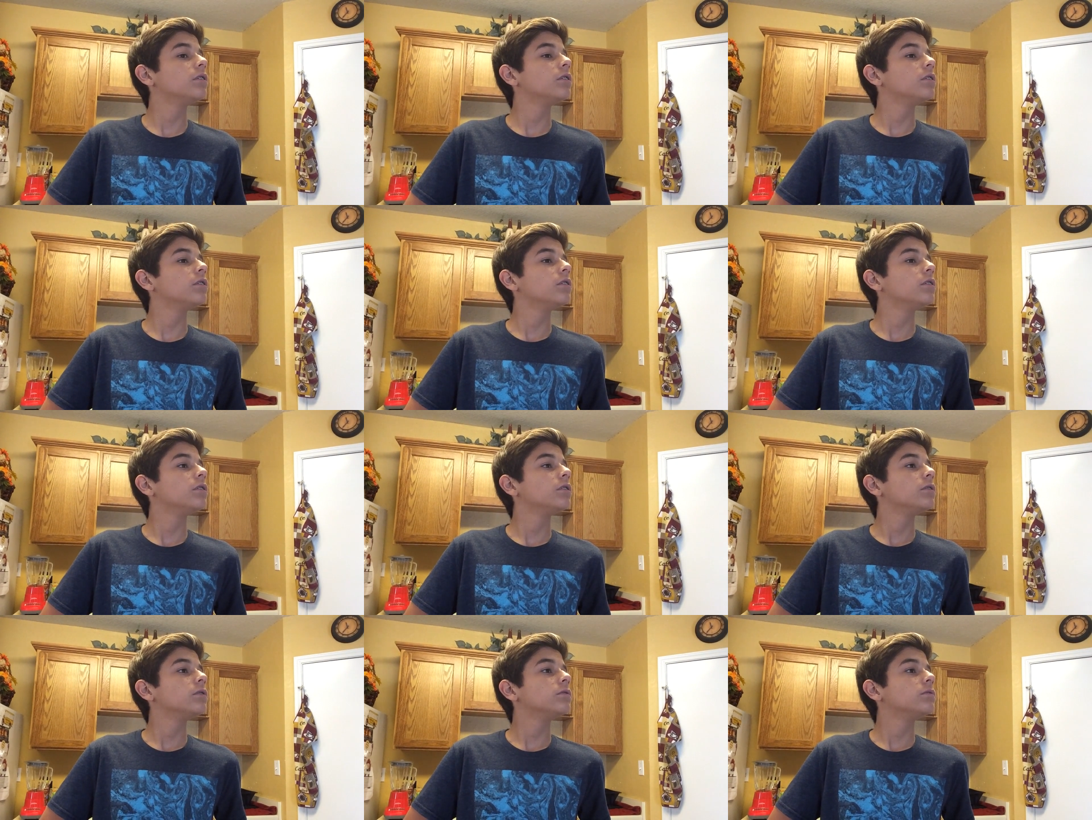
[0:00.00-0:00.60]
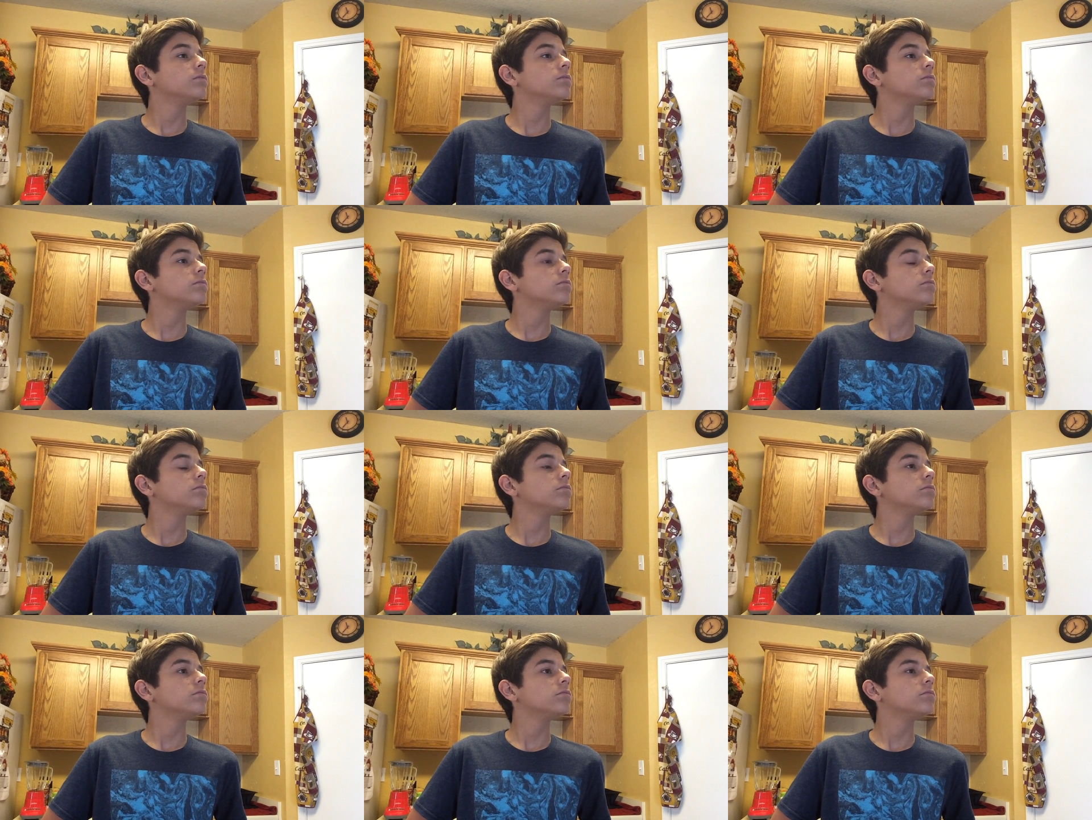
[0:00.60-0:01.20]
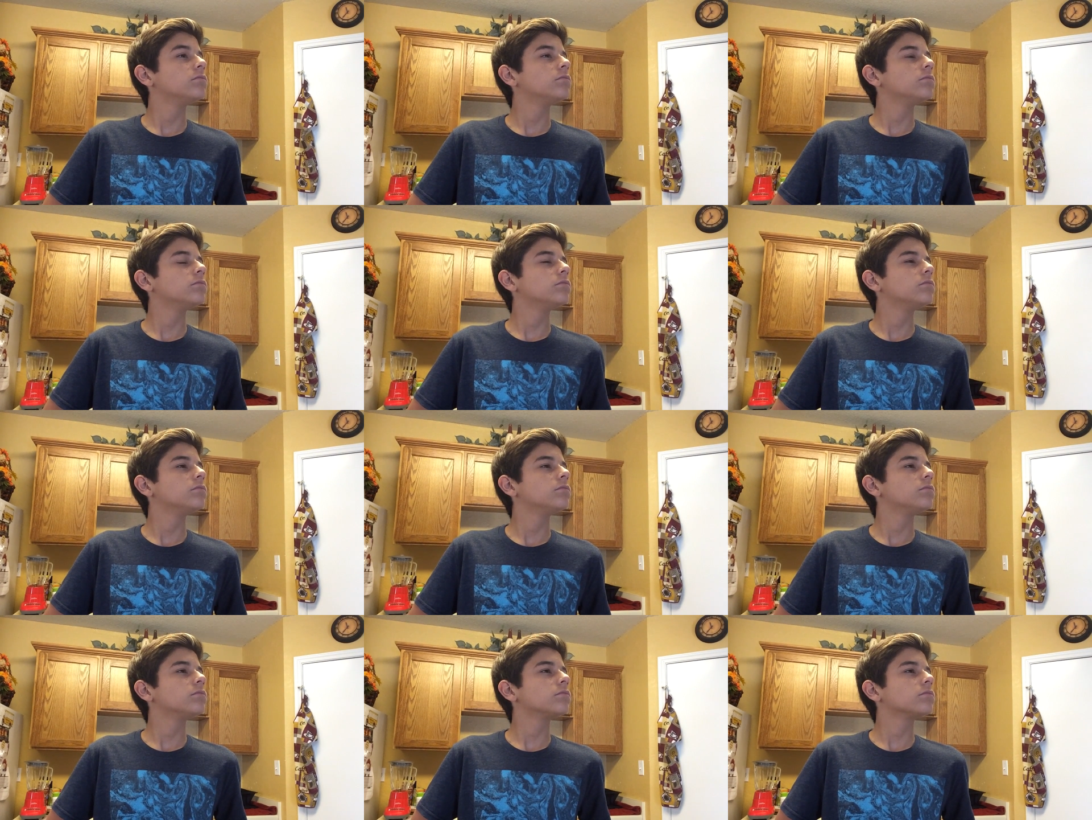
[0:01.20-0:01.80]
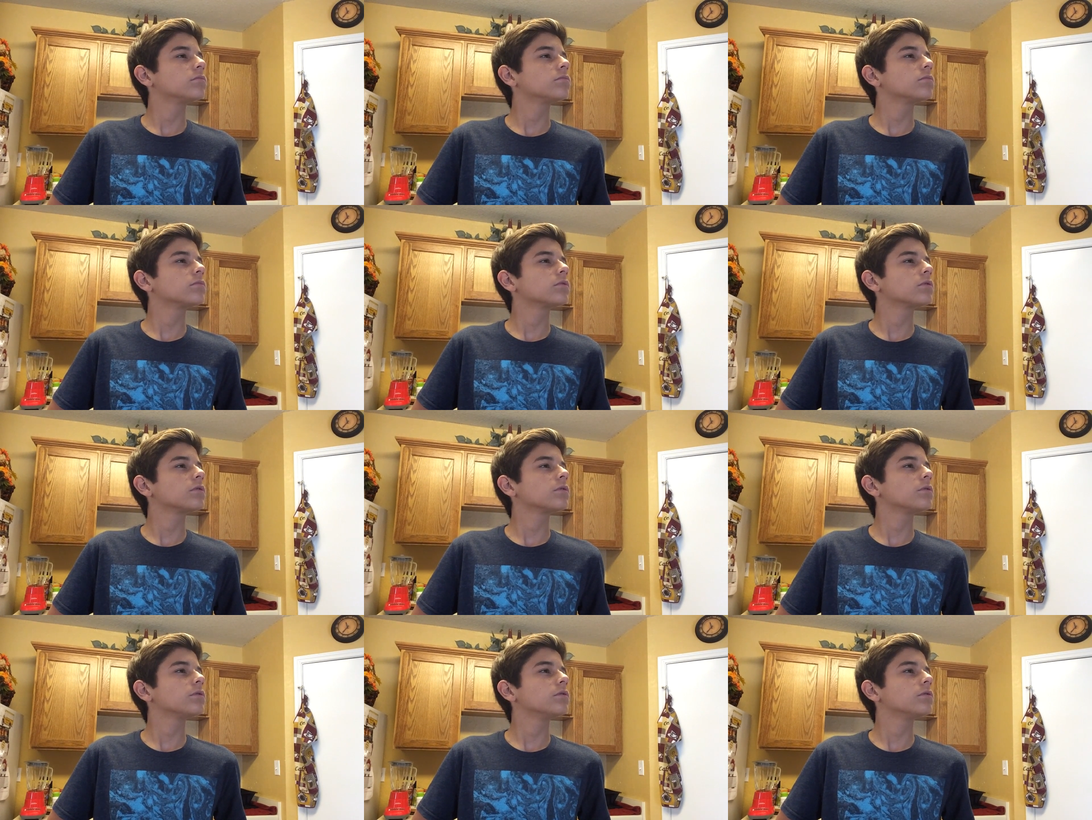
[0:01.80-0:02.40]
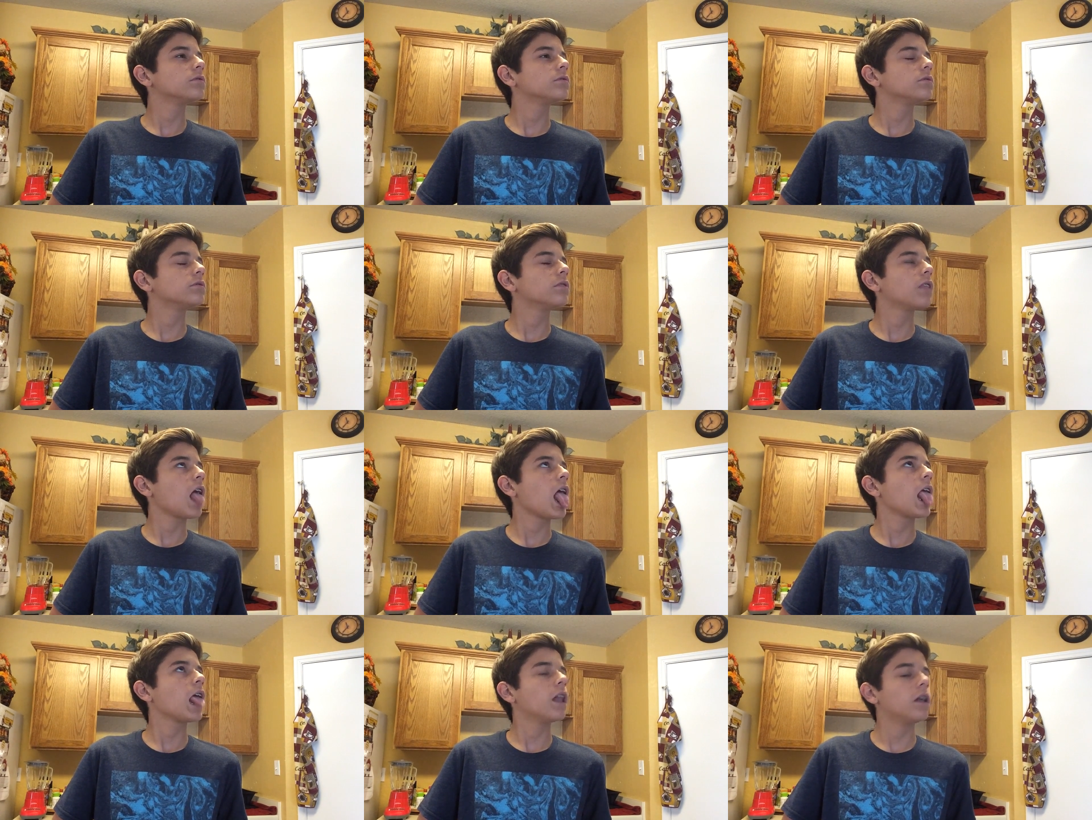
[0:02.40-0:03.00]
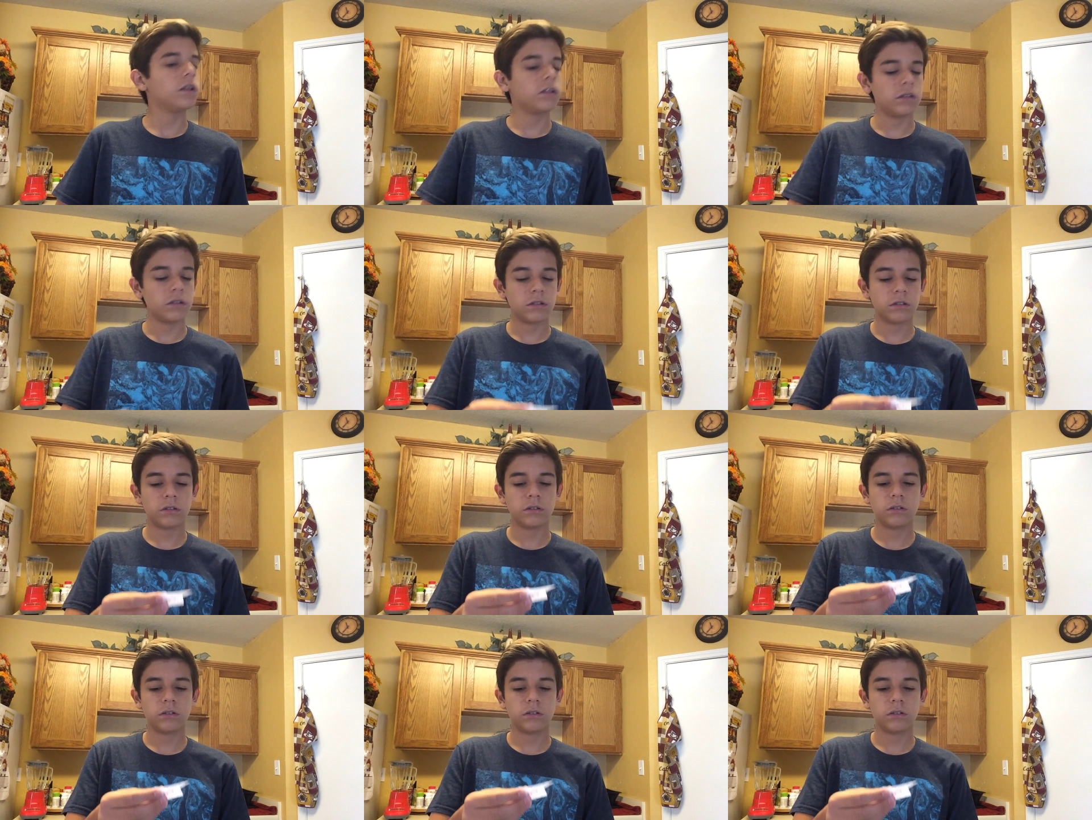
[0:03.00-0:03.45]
(silence)